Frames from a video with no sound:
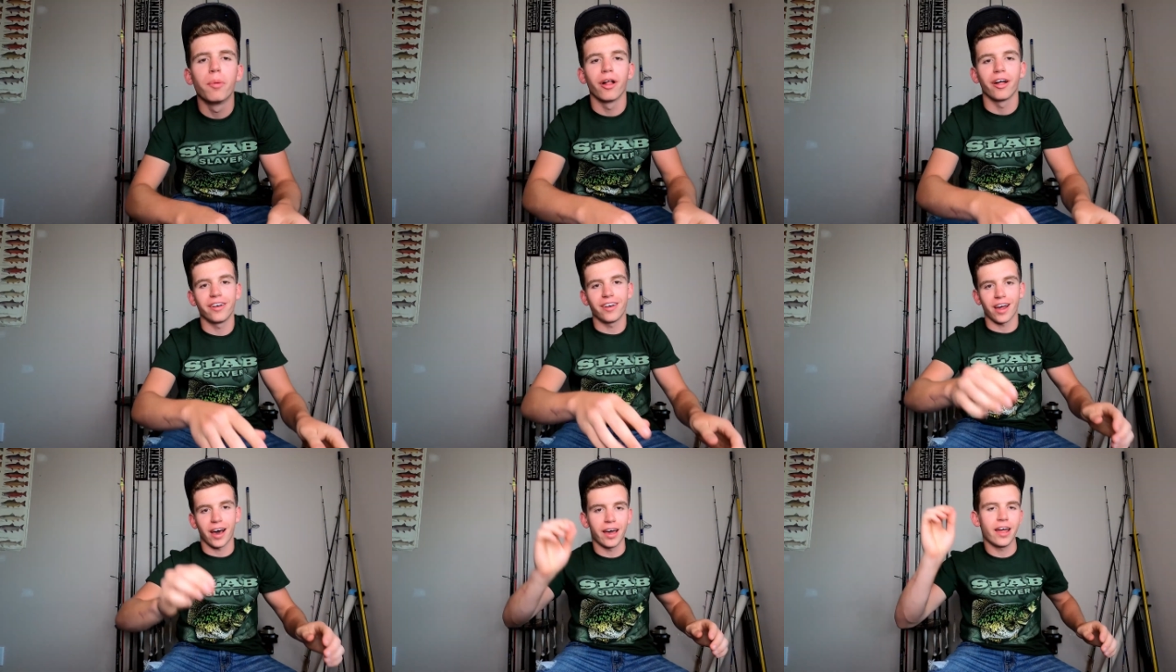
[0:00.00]
The
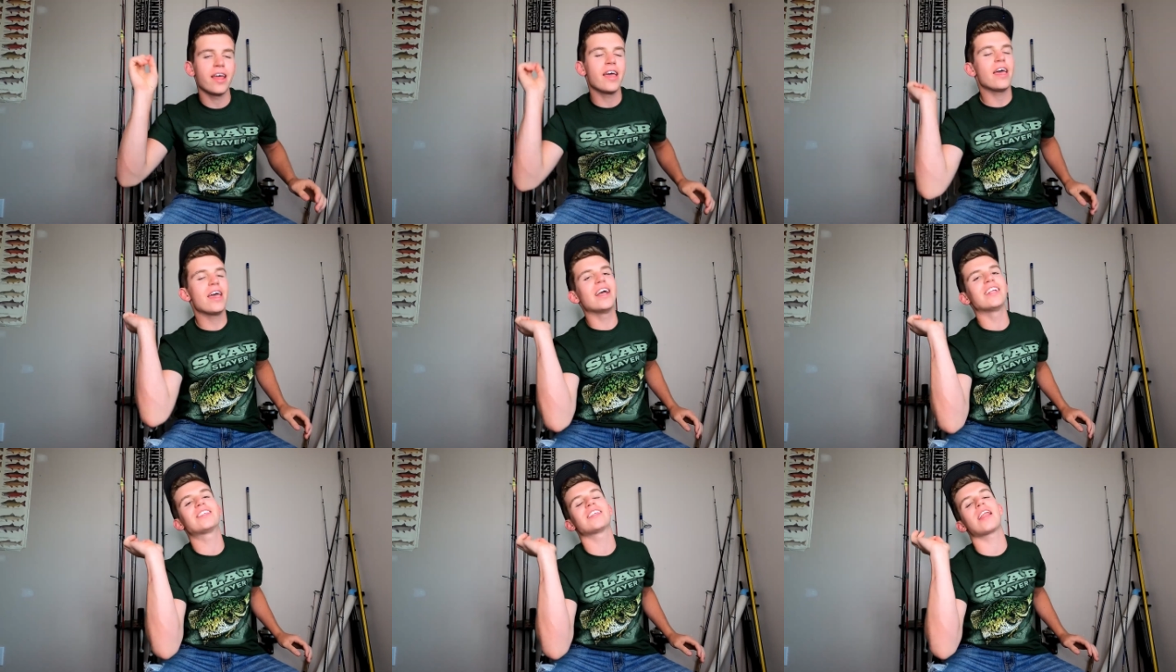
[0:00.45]
blood
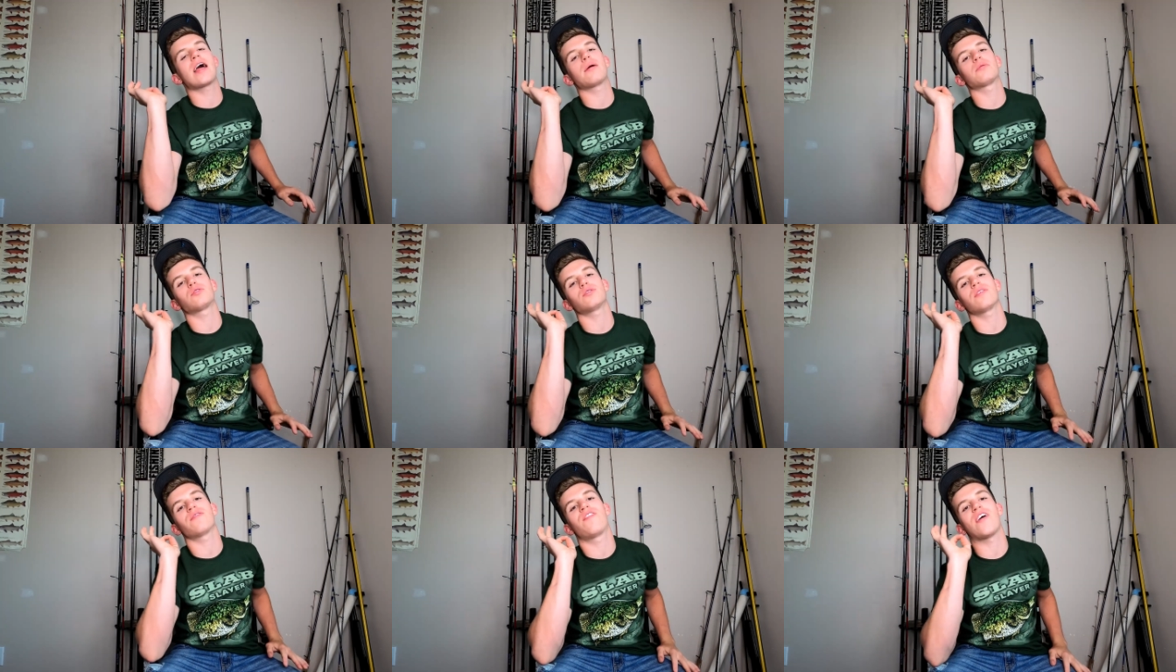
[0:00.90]
knot. It's an
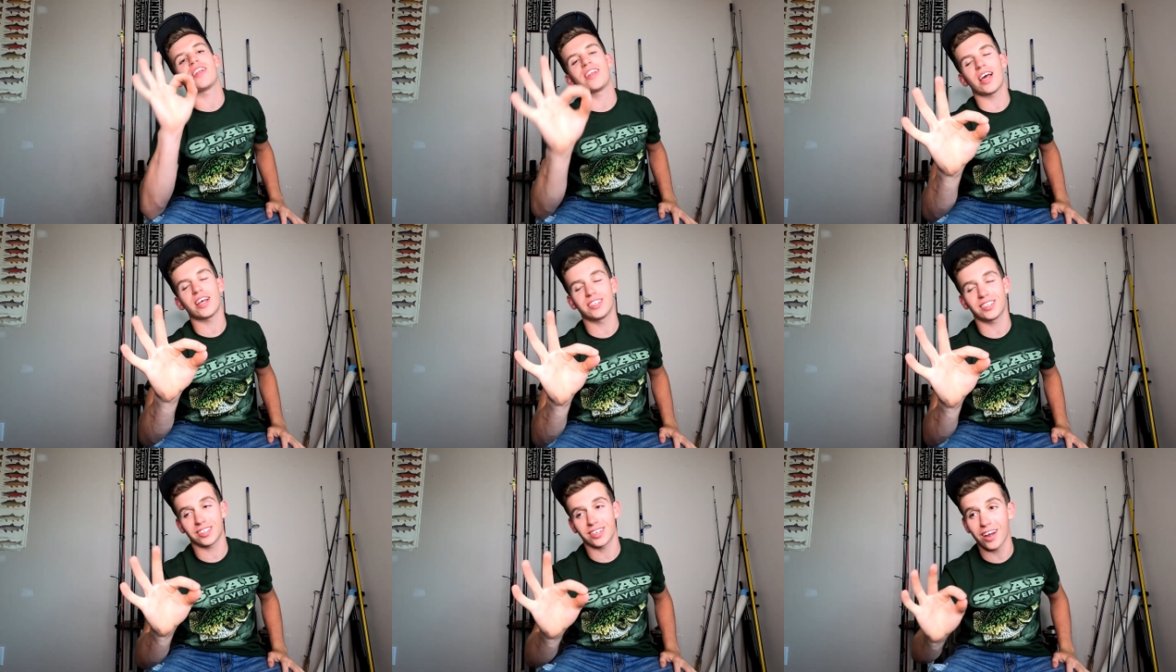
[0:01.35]
absolutely
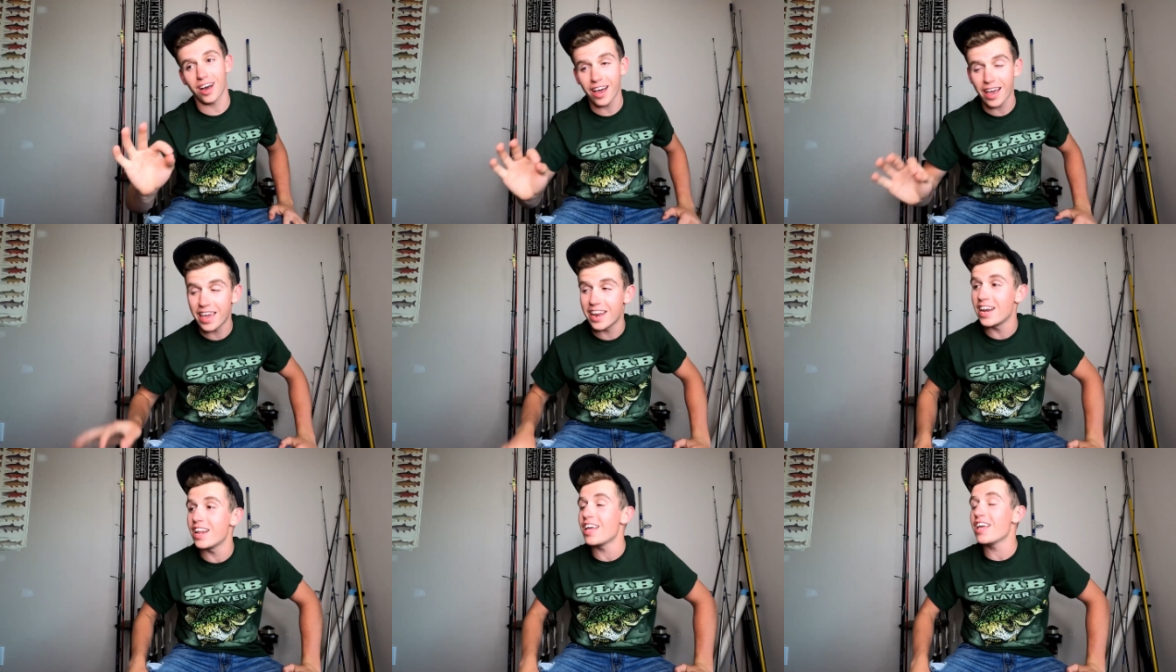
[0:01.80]
fantastic
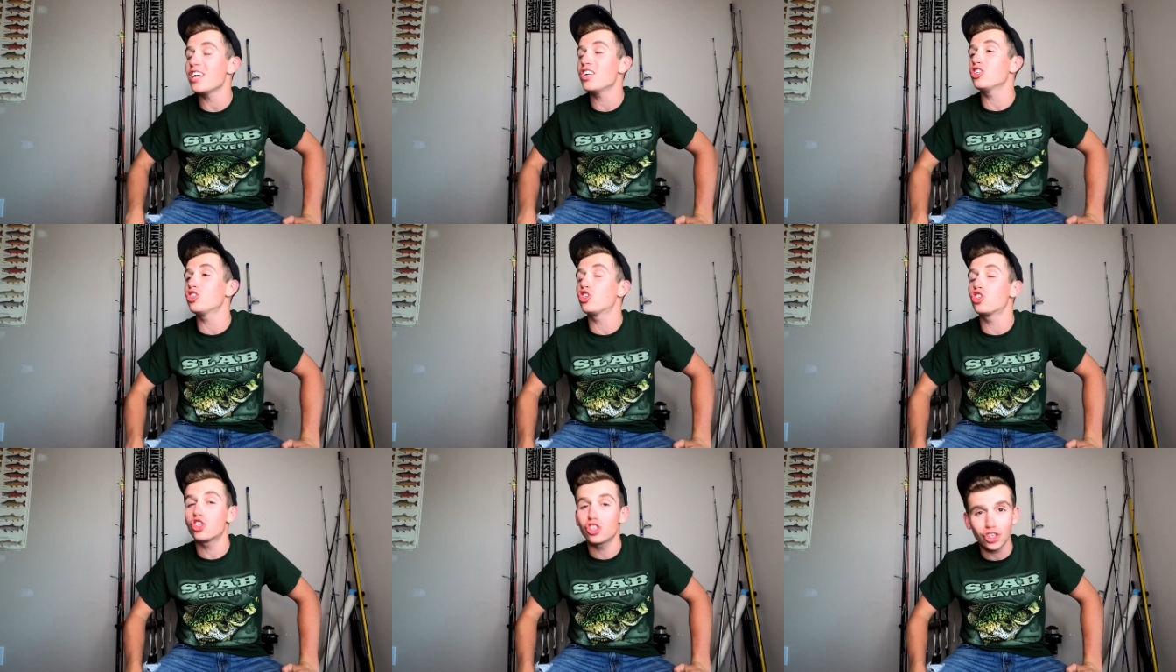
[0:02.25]
knot, and it
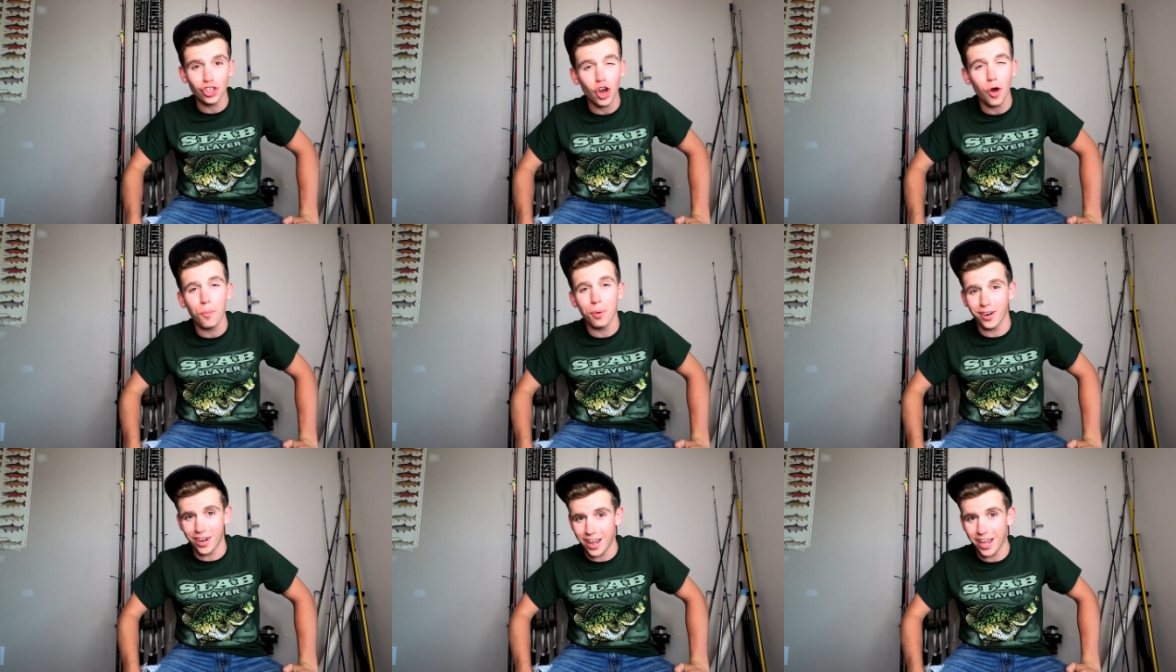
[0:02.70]
is
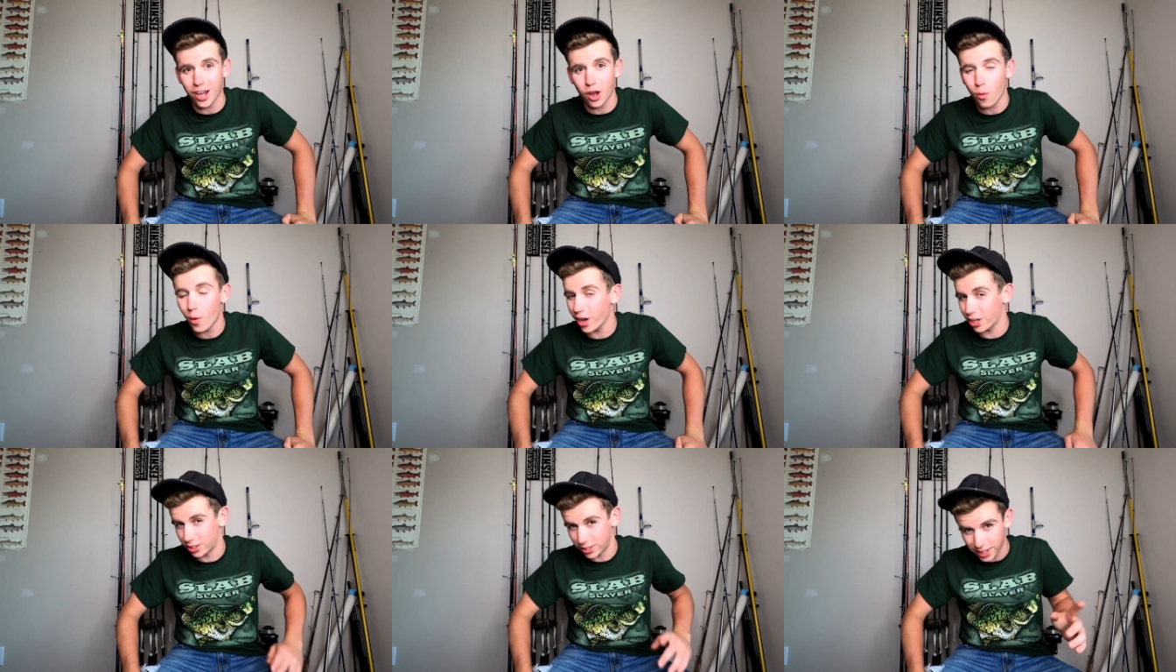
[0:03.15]
super
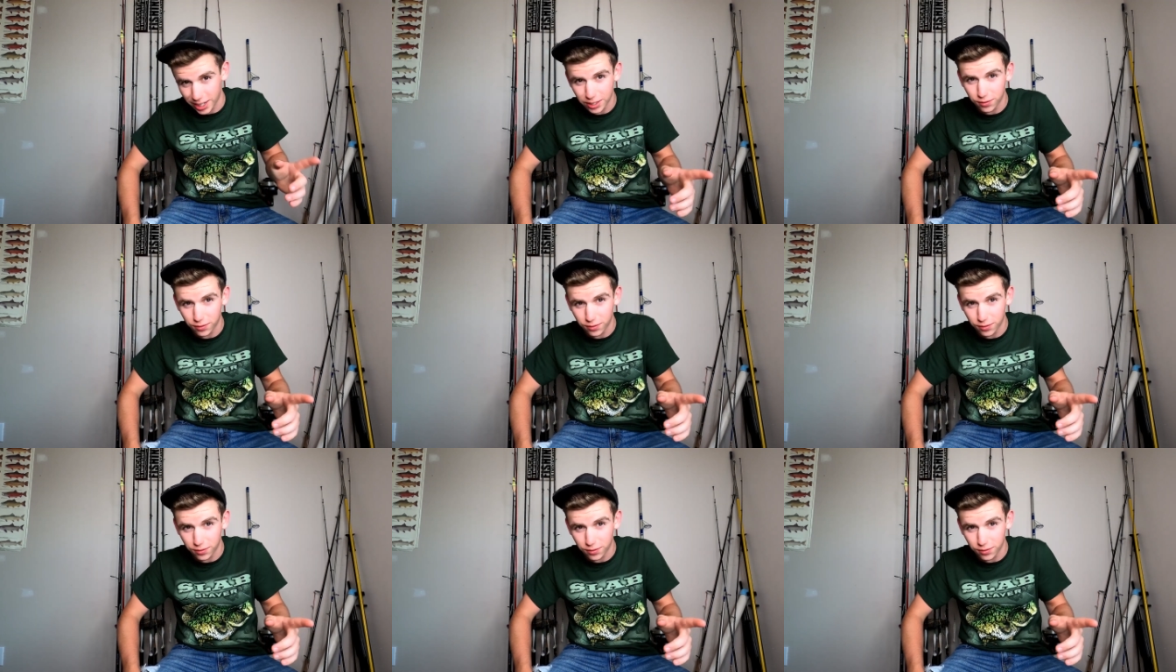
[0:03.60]
dang quick.